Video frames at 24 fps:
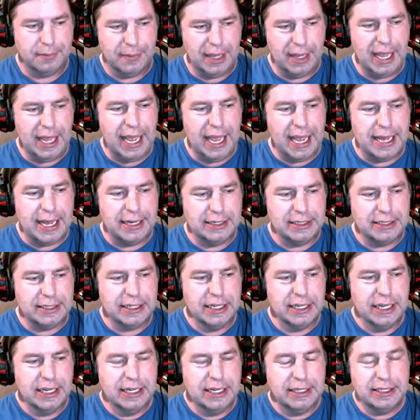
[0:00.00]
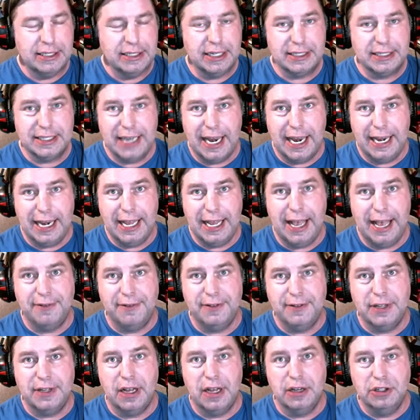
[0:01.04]
and does not
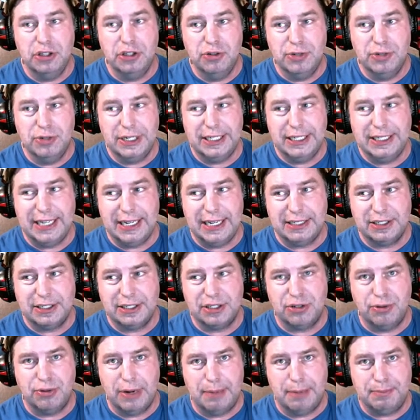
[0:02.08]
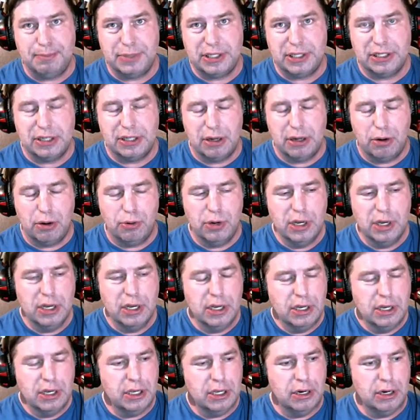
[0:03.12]
have a unit test script. So,
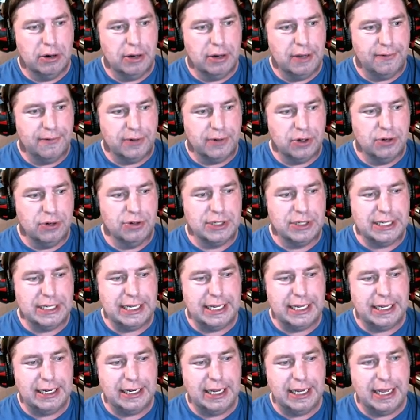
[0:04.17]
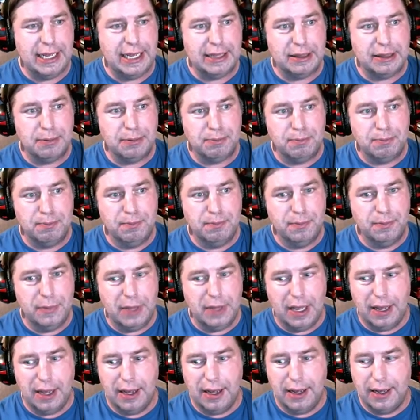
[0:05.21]
you know, if you're using it at the
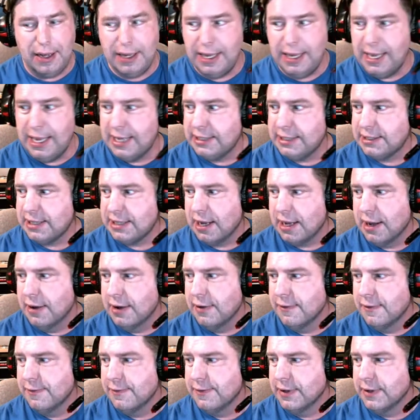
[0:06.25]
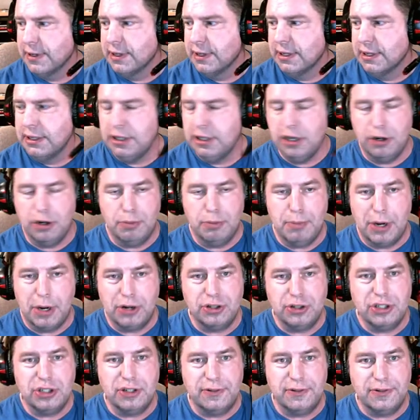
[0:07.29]
uh, as of, you know,
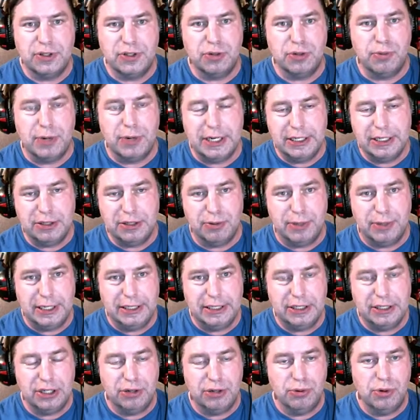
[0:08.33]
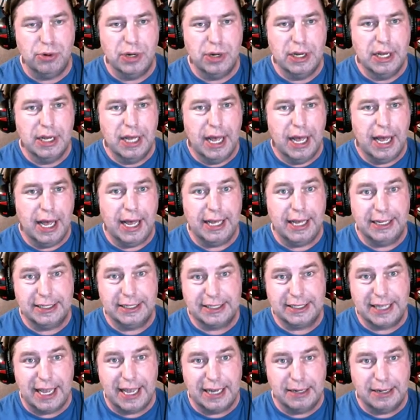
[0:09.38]
March of 2022, uh, it's
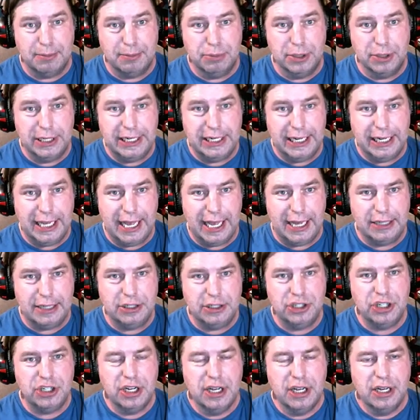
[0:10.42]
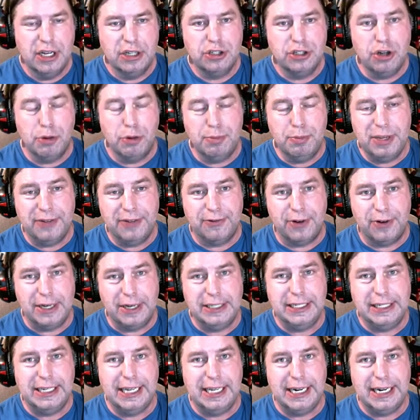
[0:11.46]
kind of bleeding edge. Don't be afraid
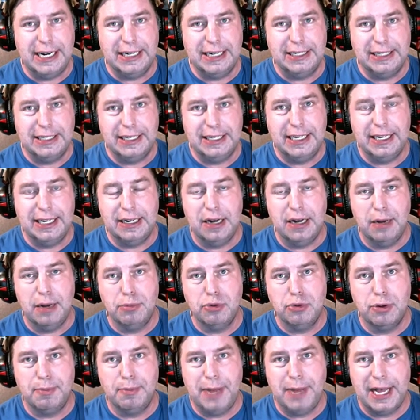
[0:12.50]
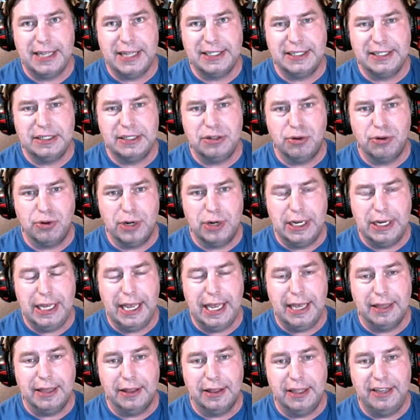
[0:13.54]
to get onto the GitHub repository
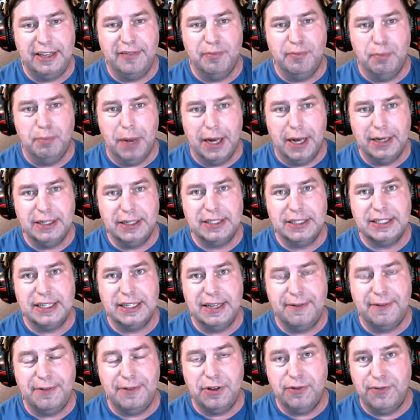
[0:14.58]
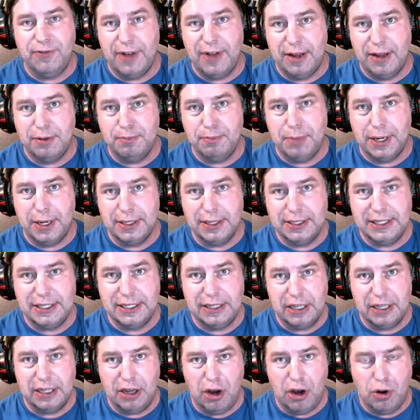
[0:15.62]
and leave bugs if you found bugs in
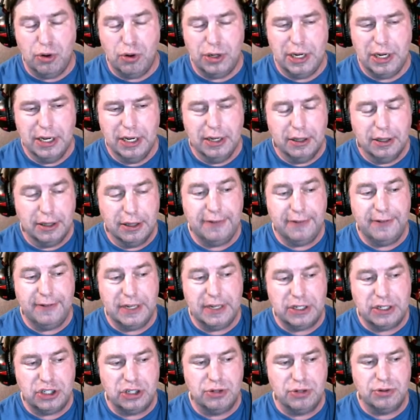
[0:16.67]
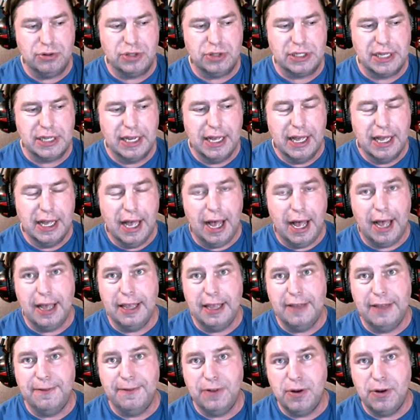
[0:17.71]
the code, leave issues. Uh,
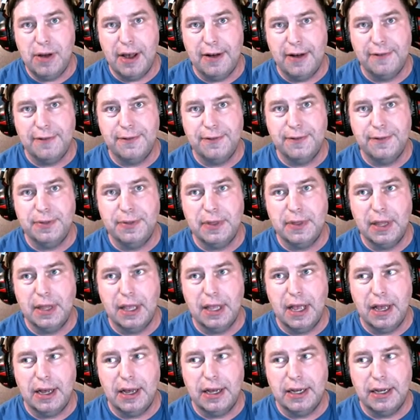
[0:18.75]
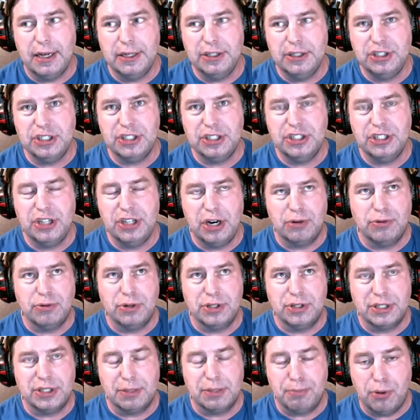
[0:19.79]
if you have uh, just general
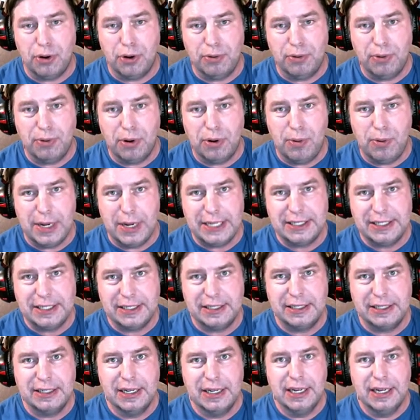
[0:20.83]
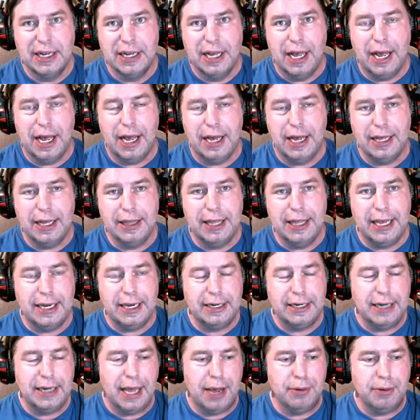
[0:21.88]
support requests, uh,
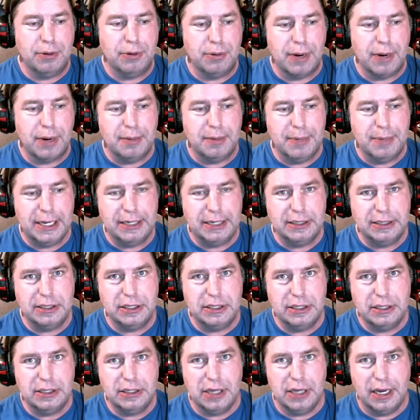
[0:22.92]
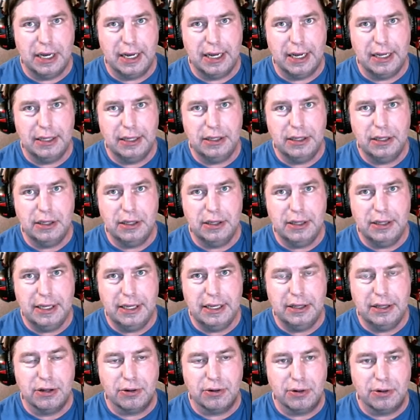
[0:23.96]
then I would recommend uh,
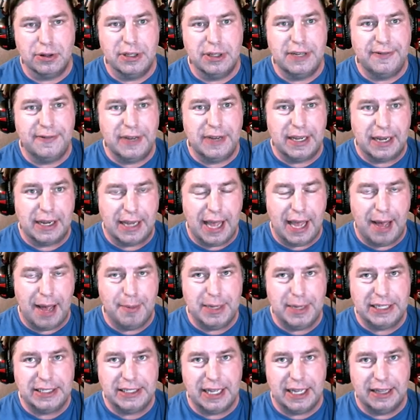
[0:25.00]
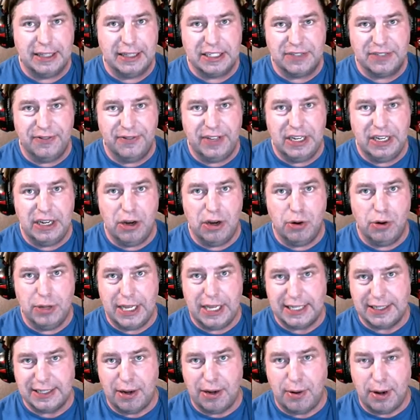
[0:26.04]
either leaving a comment on this video,
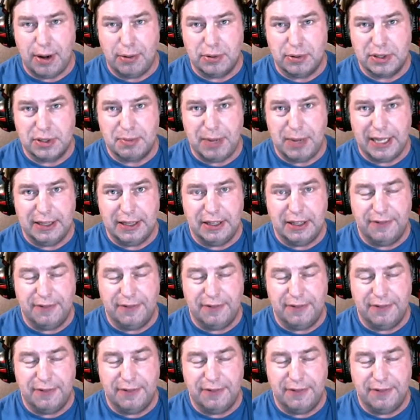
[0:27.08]
that's how I respond the